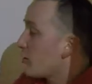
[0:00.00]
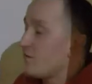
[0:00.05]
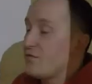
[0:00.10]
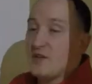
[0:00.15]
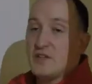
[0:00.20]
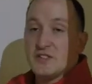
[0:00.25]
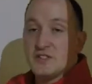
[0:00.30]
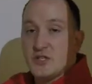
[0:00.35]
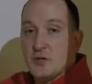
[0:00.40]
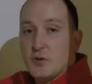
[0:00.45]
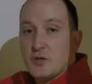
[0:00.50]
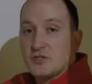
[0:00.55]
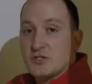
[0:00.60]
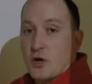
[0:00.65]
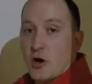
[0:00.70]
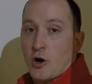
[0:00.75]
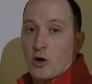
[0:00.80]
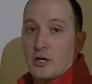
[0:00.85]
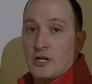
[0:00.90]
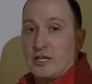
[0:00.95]
of these units
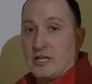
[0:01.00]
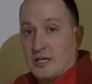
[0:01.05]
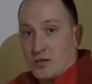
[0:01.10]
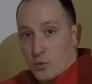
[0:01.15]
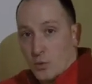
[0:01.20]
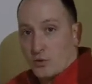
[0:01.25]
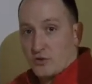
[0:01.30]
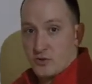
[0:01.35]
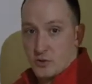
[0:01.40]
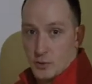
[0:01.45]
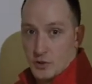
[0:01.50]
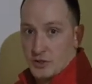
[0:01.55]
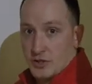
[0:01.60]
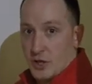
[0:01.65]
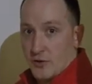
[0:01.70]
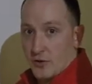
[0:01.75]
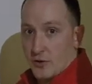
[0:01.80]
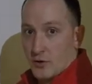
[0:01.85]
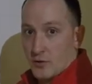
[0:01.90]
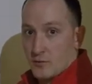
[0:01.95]
are equal to each
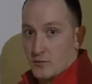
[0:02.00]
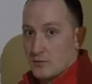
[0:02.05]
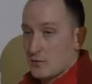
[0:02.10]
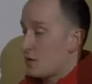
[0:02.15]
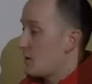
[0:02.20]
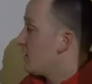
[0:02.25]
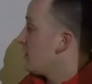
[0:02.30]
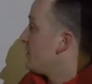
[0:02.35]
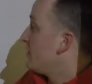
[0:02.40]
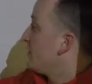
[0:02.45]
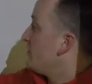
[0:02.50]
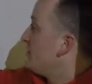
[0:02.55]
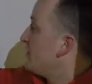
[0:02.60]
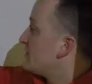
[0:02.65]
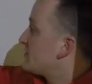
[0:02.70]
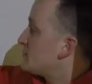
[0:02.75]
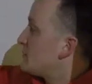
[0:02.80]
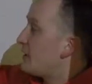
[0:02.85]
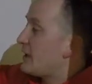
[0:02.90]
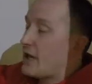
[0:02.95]
other.
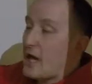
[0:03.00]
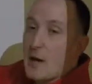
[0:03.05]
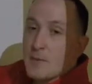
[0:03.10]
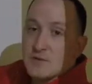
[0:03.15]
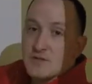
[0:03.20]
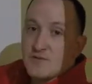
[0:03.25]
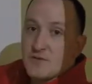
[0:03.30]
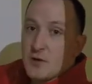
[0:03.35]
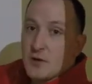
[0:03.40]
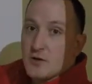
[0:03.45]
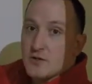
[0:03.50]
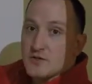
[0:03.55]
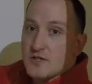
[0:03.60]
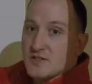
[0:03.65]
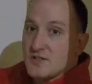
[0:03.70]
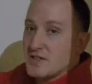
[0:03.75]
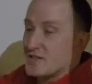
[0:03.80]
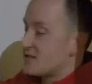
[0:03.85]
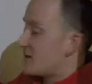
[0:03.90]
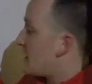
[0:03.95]
This many atmospheres is
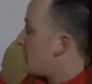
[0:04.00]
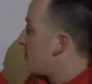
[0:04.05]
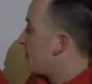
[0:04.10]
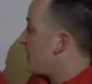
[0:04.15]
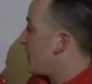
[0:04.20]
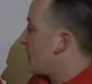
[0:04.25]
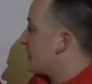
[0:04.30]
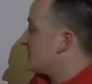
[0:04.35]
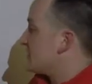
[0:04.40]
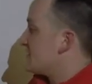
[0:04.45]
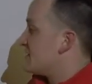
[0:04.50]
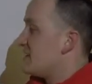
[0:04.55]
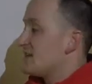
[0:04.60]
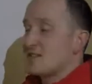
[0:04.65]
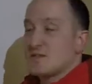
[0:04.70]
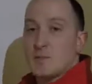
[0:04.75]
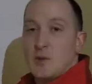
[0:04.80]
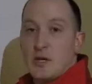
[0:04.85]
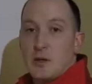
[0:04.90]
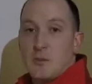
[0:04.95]
the same thing as
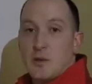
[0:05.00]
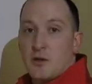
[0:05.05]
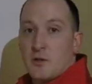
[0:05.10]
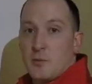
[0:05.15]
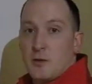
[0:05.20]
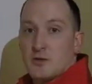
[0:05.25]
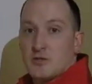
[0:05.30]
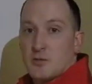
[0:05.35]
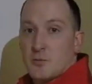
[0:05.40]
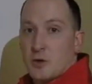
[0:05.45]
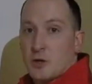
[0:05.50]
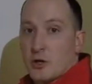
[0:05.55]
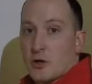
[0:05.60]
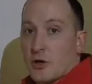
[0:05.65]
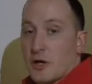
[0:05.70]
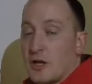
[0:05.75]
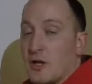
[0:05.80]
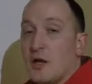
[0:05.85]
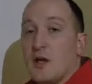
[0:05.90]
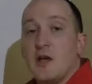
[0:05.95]
this many millimeters of
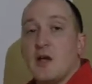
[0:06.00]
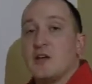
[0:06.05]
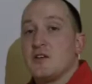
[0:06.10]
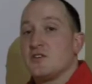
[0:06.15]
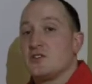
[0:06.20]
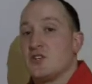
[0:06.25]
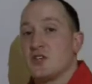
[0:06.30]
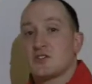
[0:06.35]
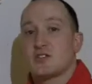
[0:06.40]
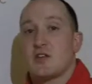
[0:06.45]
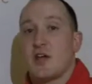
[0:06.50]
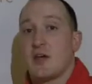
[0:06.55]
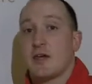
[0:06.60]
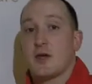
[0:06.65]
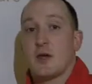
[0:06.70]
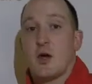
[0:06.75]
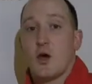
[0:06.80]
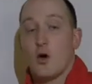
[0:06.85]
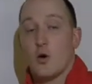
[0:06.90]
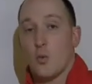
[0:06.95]
mercury. Just
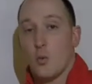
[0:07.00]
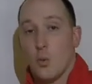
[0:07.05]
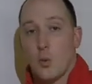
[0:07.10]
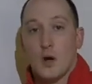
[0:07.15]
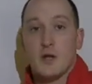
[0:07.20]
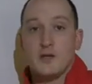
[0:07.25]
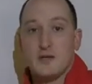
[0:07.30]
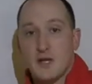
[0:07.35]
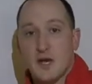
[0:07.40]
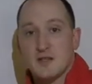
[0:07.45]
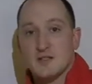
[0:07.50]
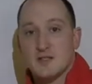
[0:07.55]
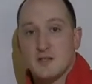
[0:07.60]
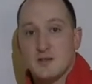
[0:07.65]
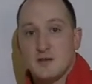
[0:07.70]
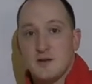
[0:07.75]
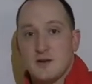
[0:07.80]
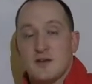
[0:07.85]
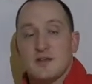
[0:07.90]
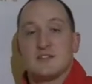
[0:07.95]
like 1
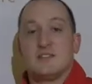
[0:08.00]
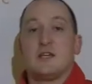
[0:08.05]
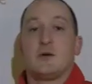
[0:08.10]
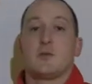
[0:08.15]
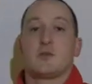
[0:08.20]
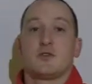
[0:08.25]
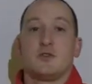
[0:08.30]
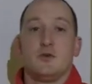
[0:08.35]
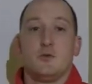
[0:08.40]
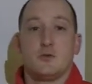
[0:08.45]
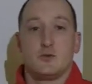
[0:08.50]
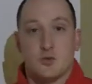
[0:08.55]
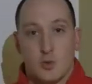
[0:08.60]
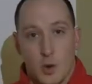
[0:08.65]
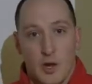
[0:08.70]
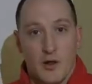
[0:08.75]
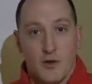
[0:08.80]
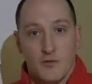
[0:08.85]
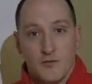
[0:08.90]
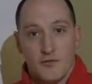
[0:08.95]
dozen is equal to
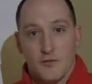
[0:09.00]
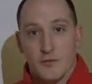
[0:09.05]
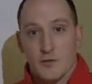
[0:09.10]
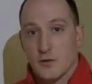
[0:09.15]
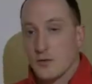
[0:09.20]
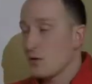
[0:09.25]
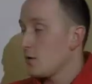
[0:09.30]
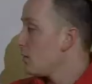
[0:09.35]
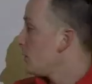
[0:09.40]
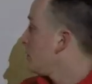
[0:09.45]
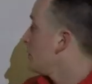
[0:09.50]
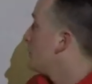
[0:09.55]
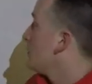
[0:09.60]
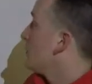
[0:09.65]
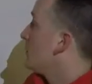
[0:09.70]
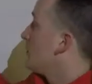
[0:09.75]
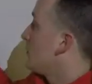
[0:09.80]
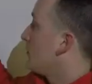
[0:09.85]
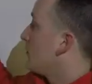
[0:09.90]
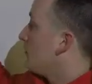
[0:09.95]
12,
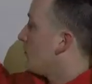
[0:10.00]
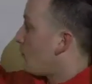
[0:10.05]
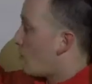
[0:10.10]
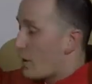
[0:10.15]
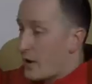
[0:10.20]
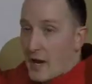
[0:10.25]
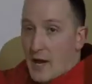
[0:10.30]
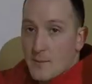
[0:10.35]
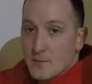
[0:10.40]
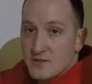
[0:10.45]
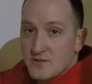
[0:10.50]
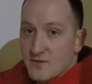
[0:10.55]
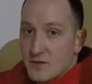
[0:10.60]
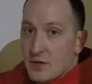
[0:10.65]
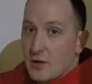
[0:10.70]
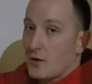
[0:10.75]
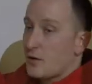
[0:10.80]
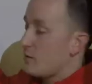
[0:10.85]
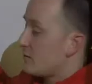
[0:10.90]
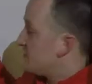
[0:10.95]
1
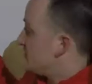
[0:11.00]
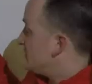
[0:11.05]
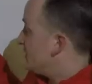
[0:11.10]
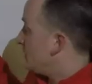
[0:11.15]
atmosphere is